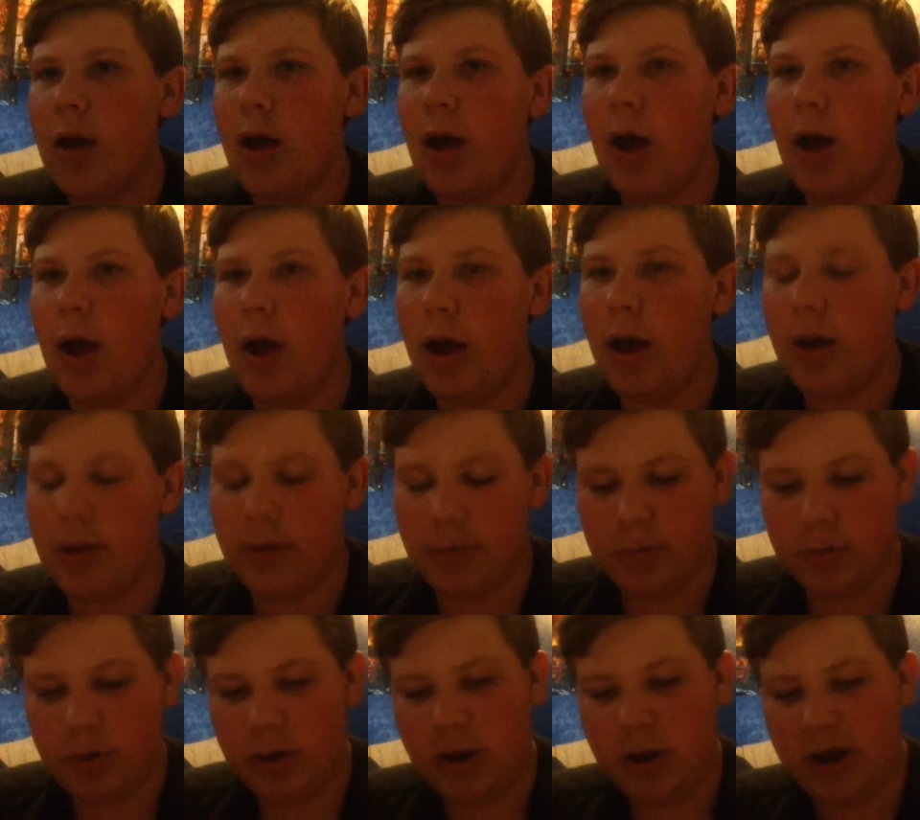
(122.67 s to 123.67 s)

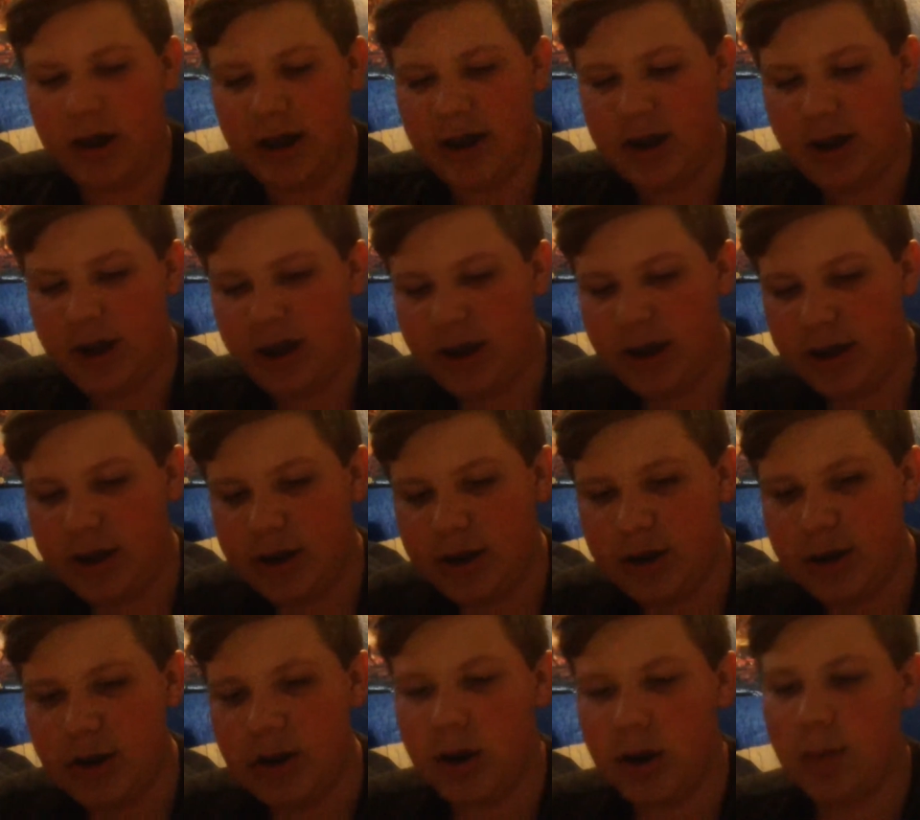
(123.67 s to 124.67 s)
It
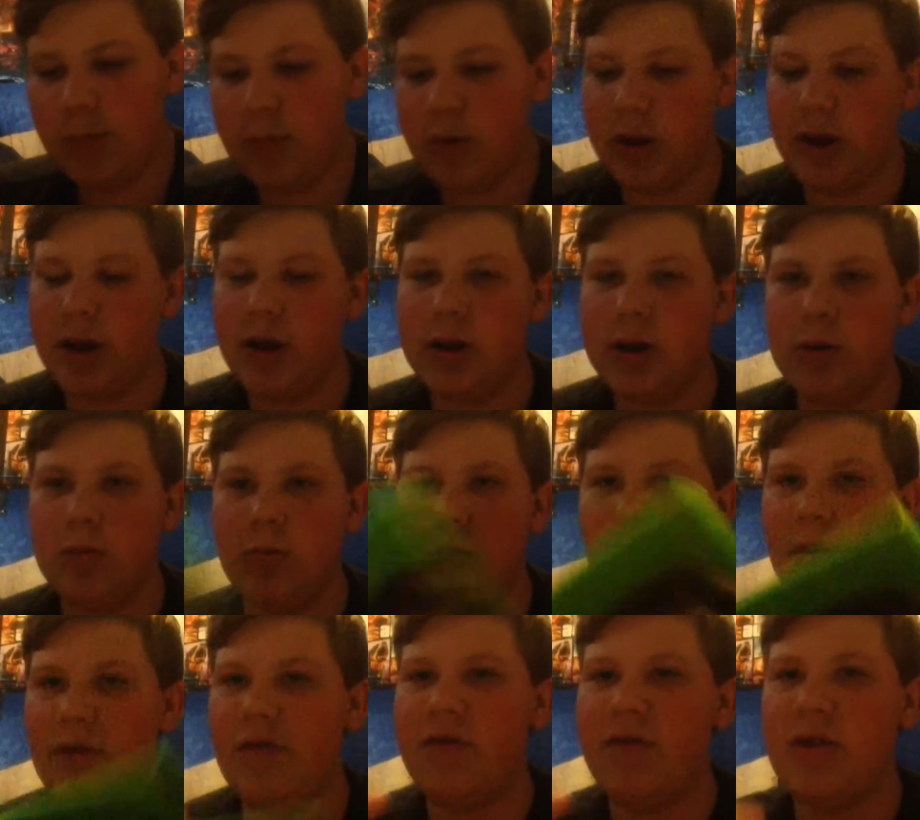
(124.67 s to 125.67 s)
is complete
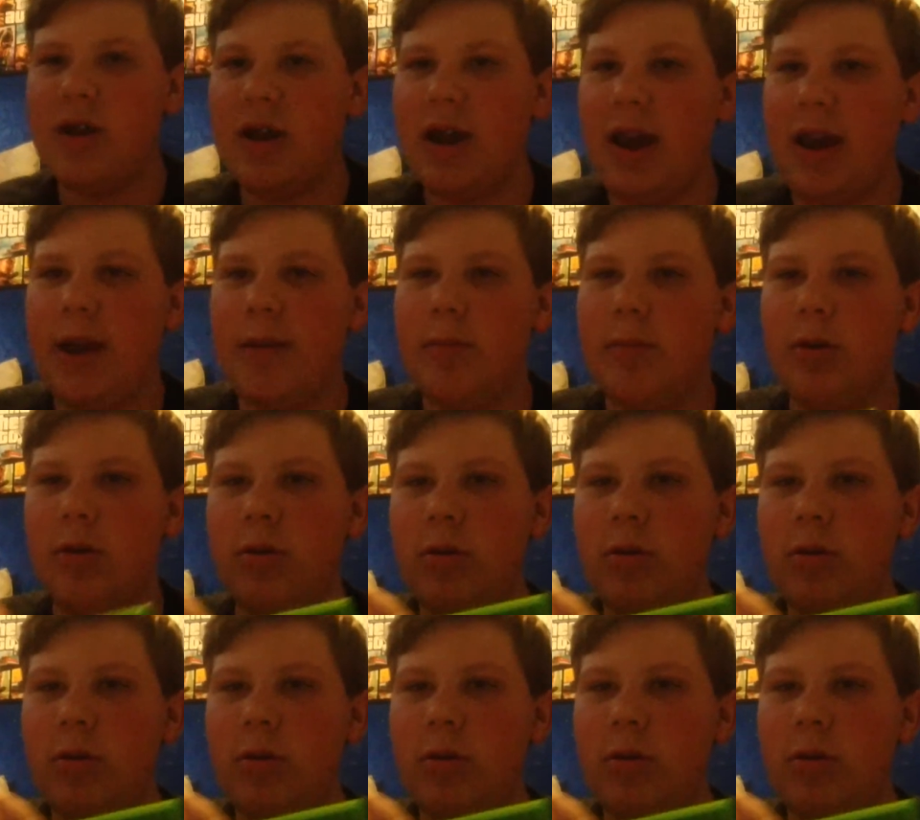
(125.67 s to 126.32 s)
with the game